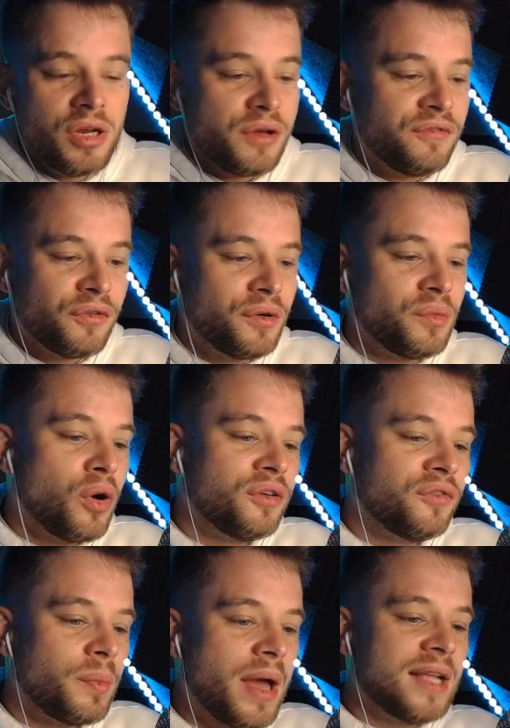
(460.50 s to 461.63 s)
for want of
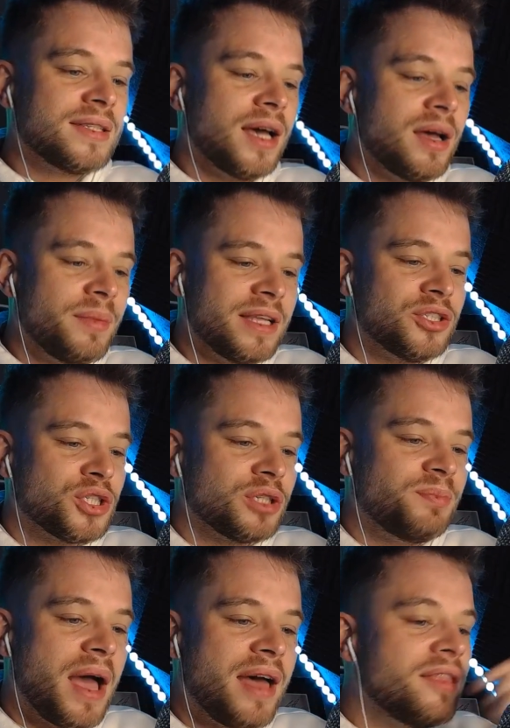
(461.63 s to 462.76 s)
a better term, it's just
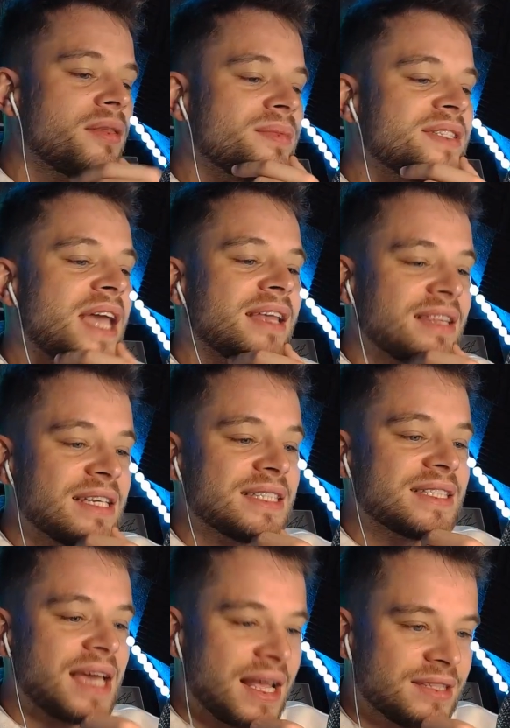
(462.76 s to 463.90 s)
better than them saying that it's
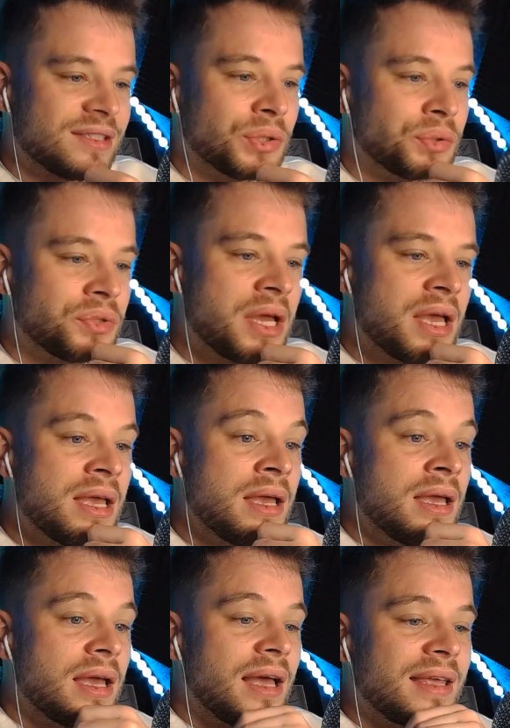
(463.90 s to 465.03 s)
cancelled.
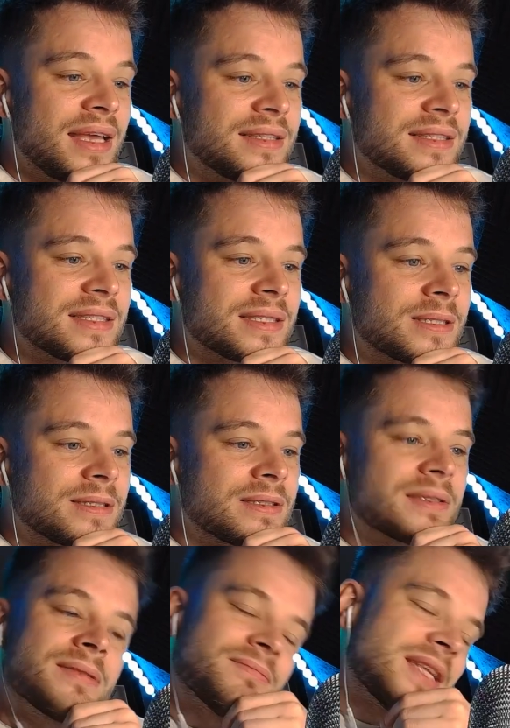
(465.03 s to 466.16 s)
It's
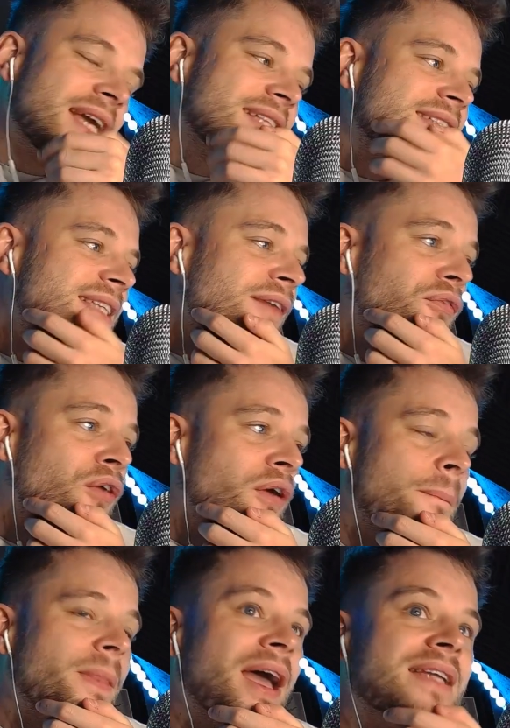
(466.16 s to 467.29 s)

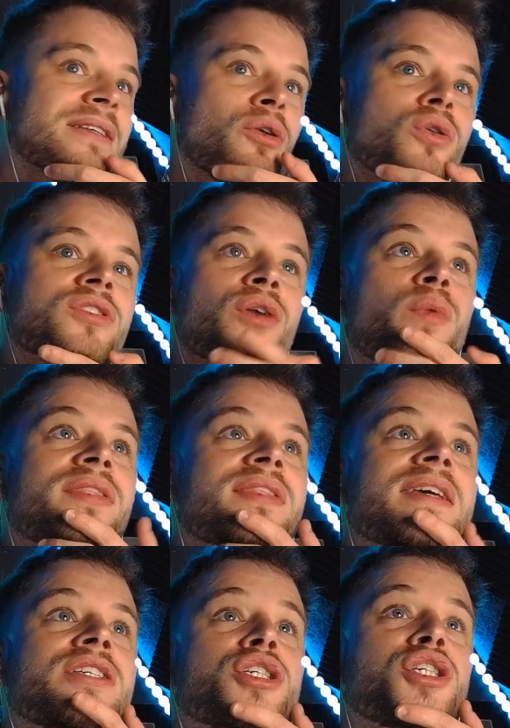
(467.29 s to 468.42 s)
different. And also with
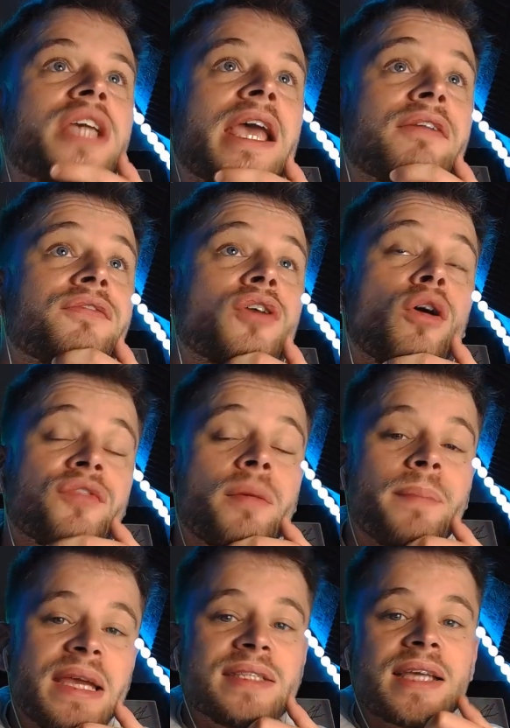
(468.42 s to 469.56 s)
this shift of the
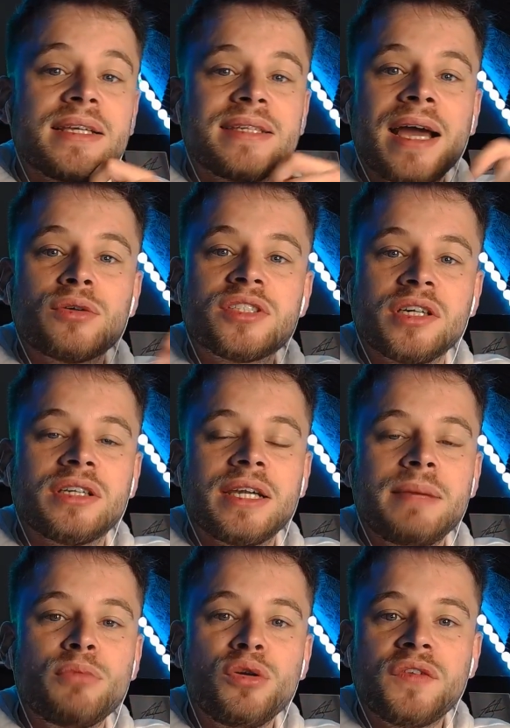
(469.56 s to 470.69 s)
meeting now suddenly
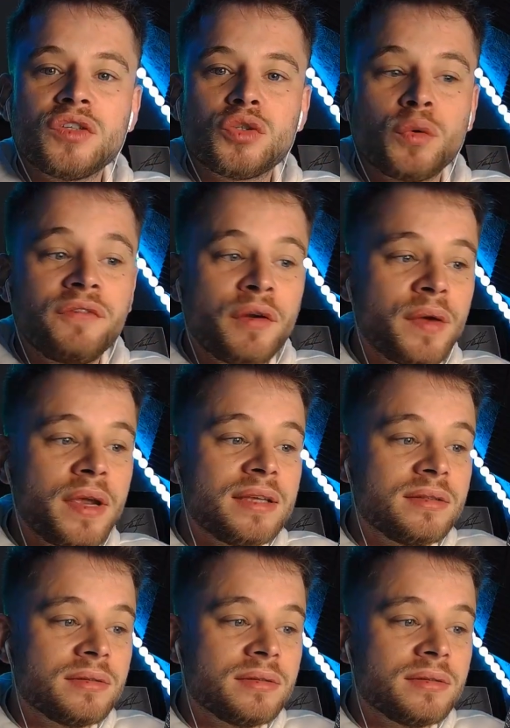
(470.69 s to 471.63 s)
moving to a very